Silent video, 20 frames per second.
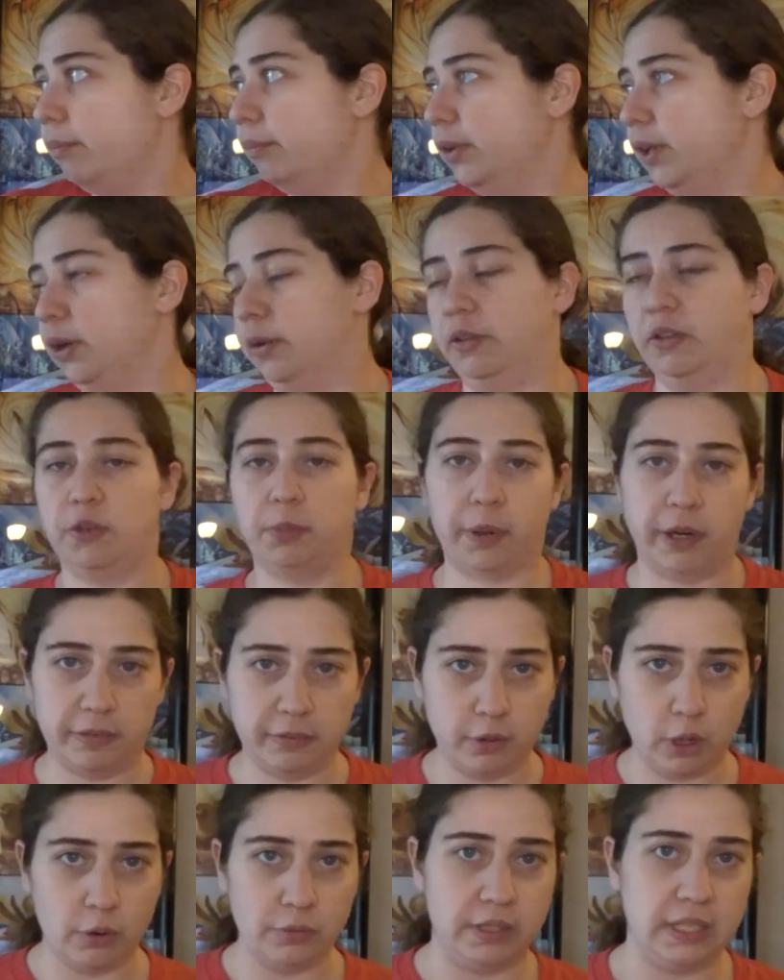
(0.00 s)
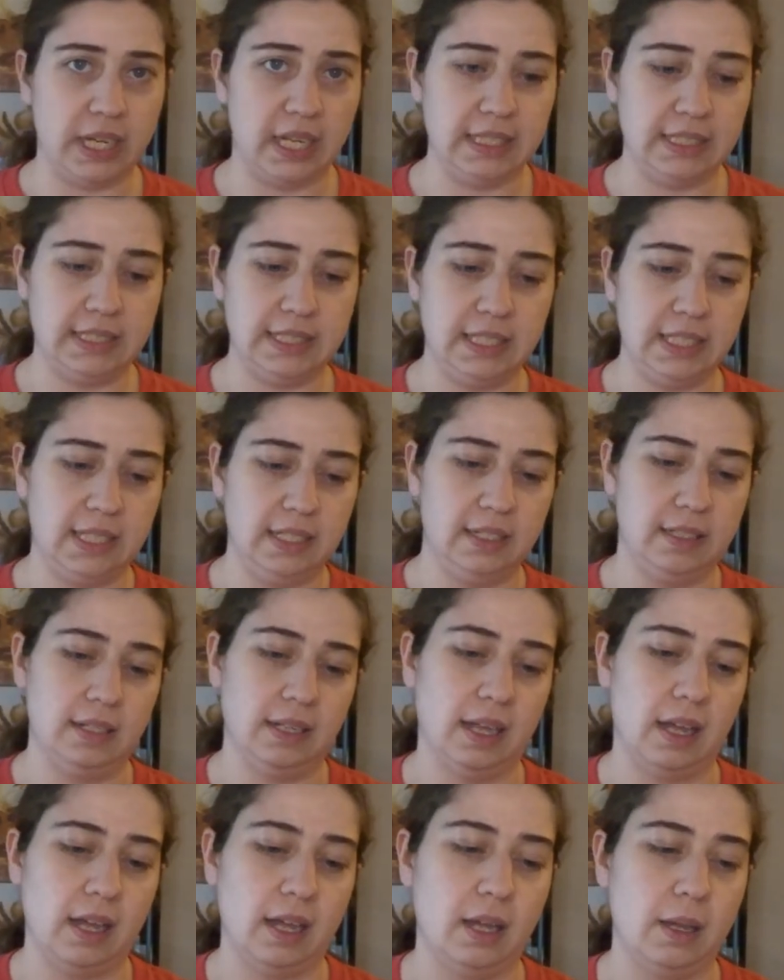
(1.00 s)
you know, the spread of
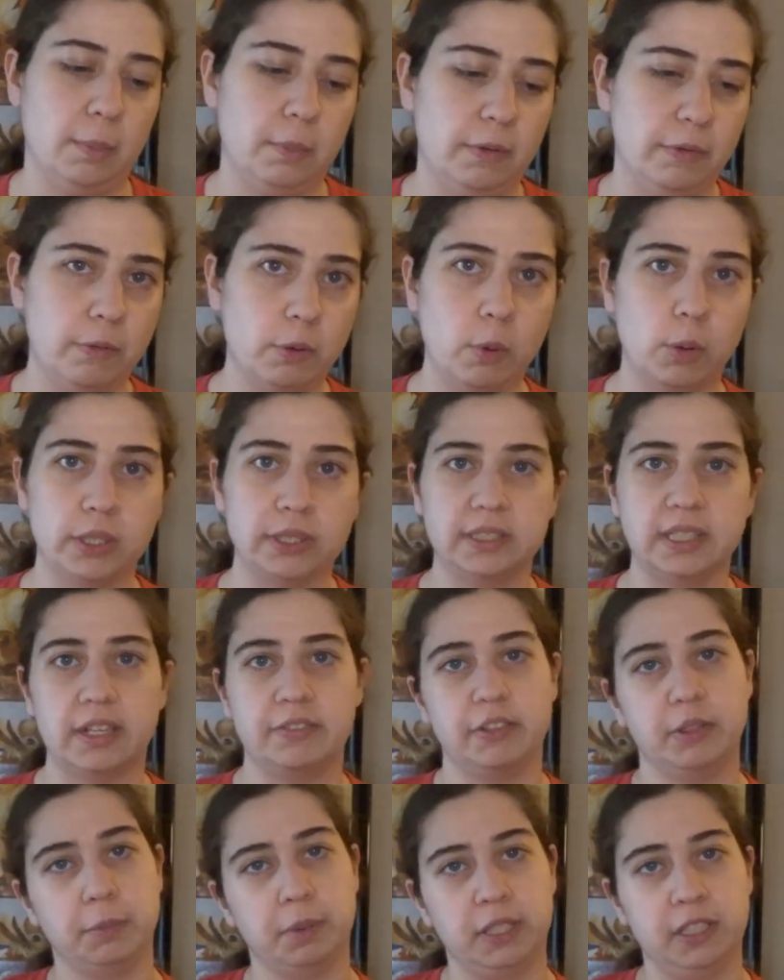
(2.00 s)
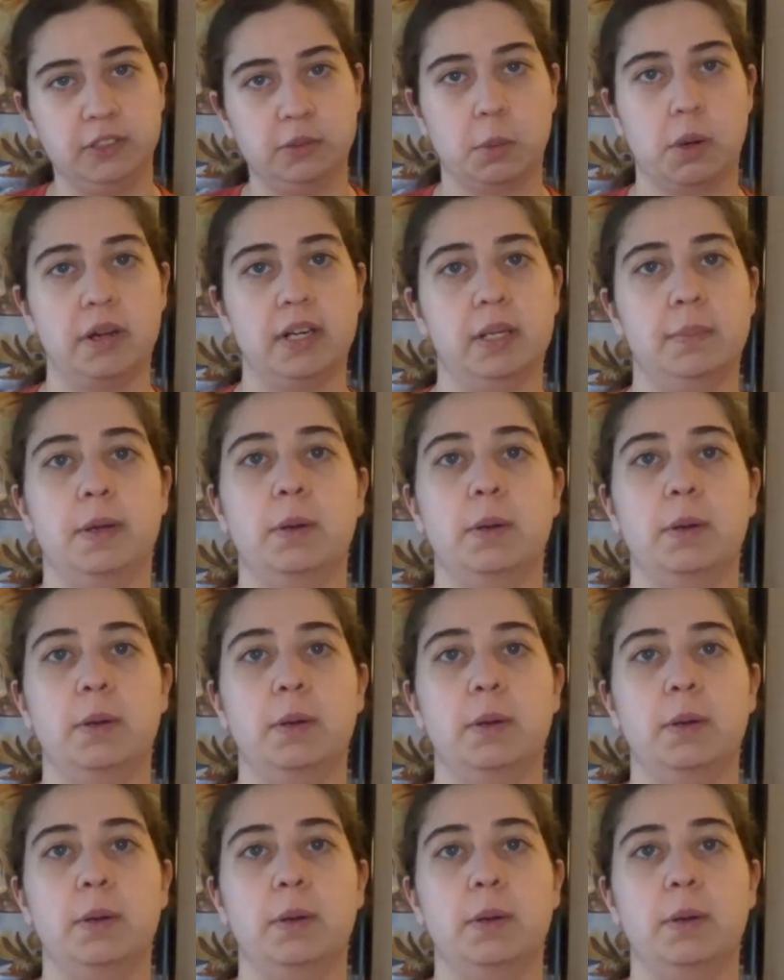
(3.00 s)
COVID-19, of course, everybody's worried